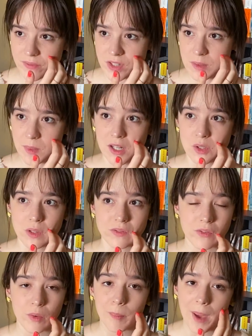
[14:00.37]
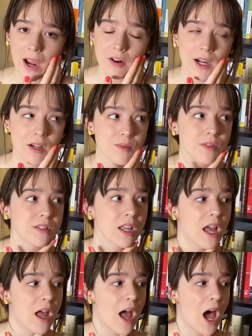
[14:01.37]
these men who have different backgrounds
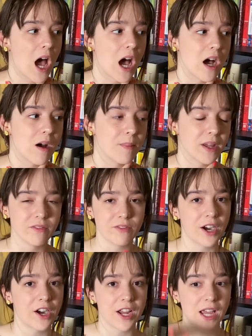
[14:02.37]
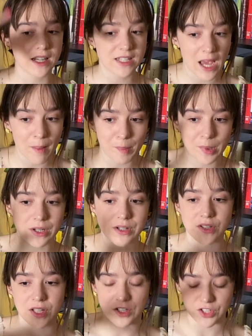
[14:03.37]
and varying
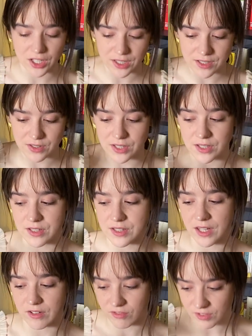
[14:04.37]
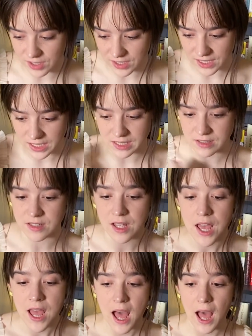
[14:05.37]
tempers and jealousies and feelings
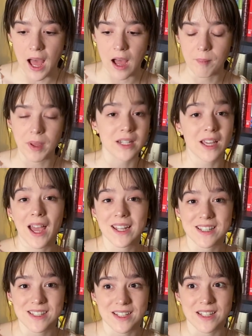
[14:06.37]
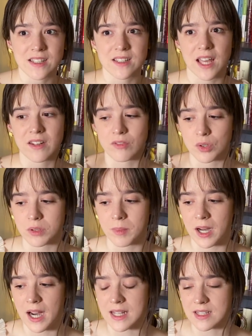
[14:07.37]
and kindnesses, and
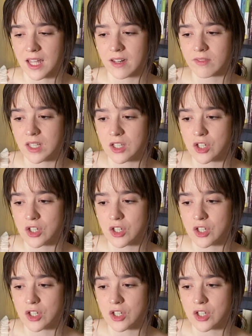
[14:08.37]
Voldemar as kind of the